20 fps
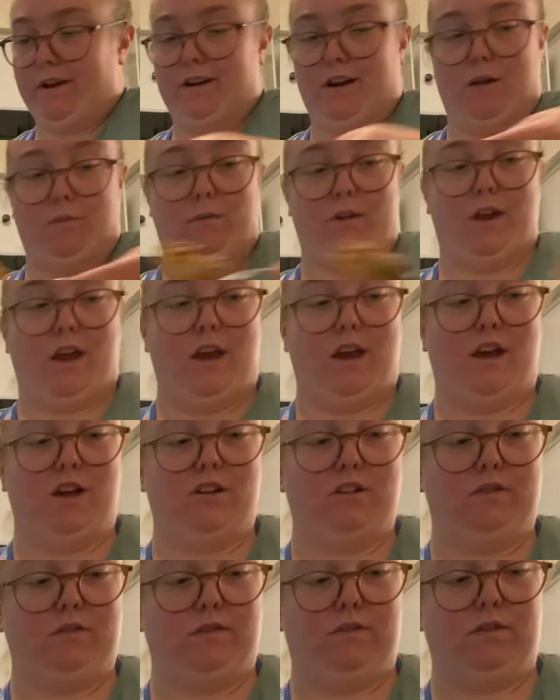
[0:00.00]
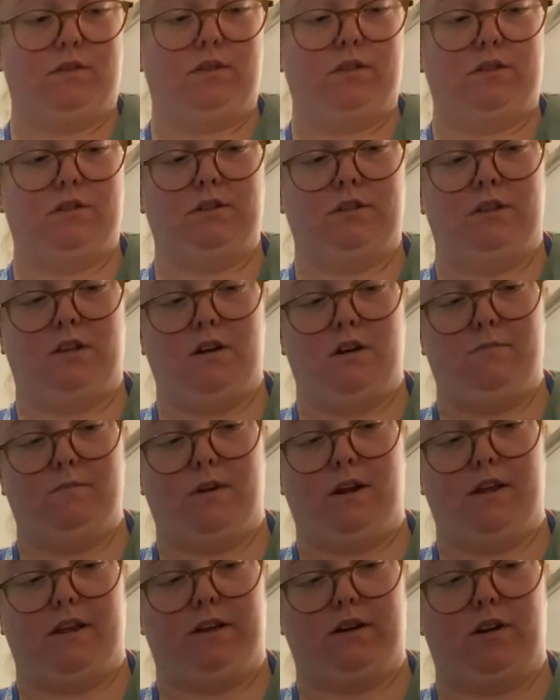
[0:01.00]
not be as full, but
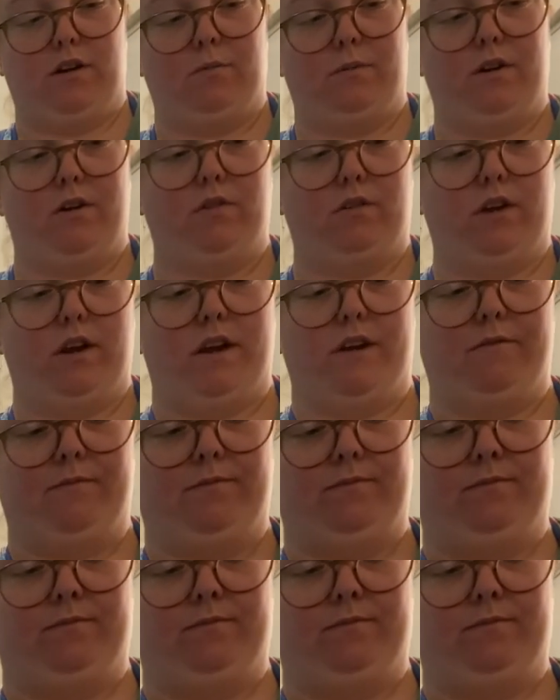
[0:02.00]
I think it'll be okay.